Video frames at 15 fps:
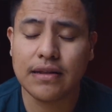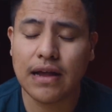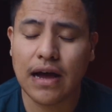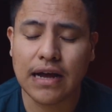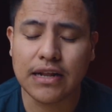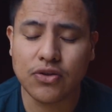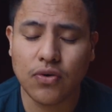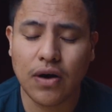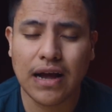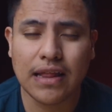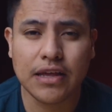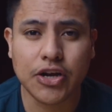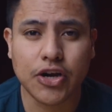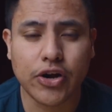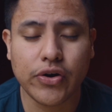I do
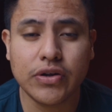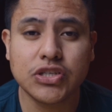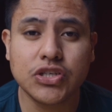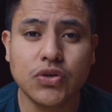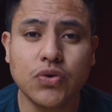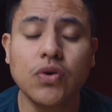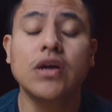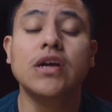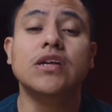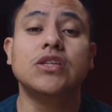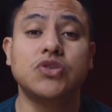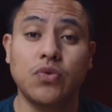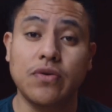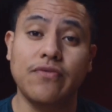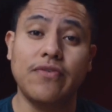highly encourage you
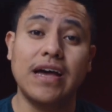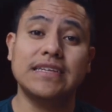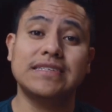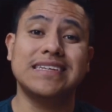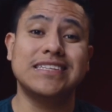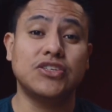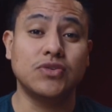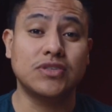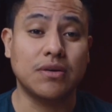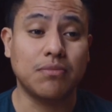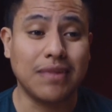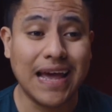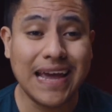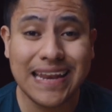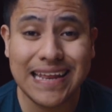to invest into some
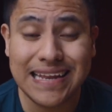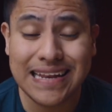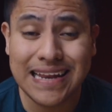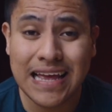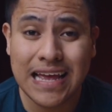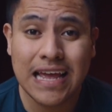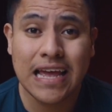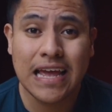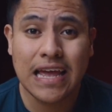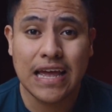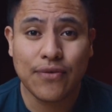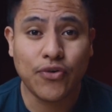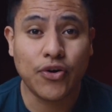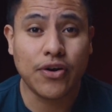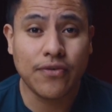lighting
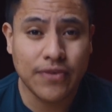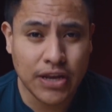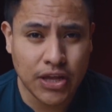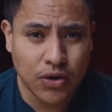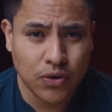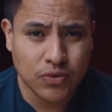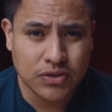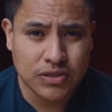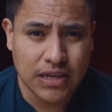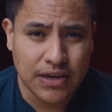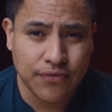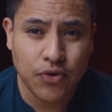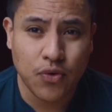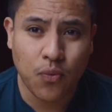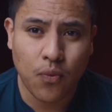for your videos
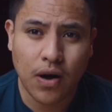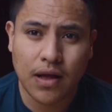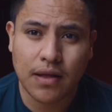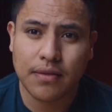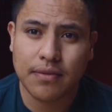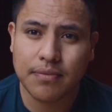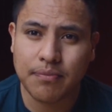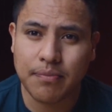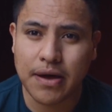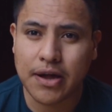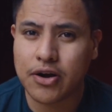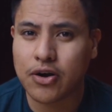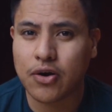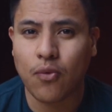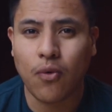if you want
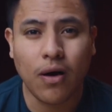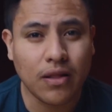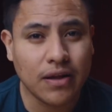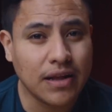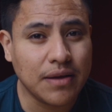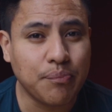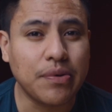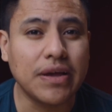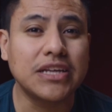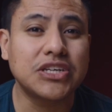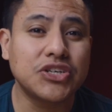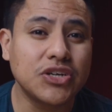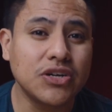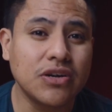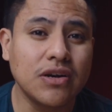better quality
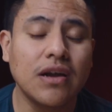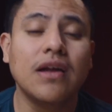picture,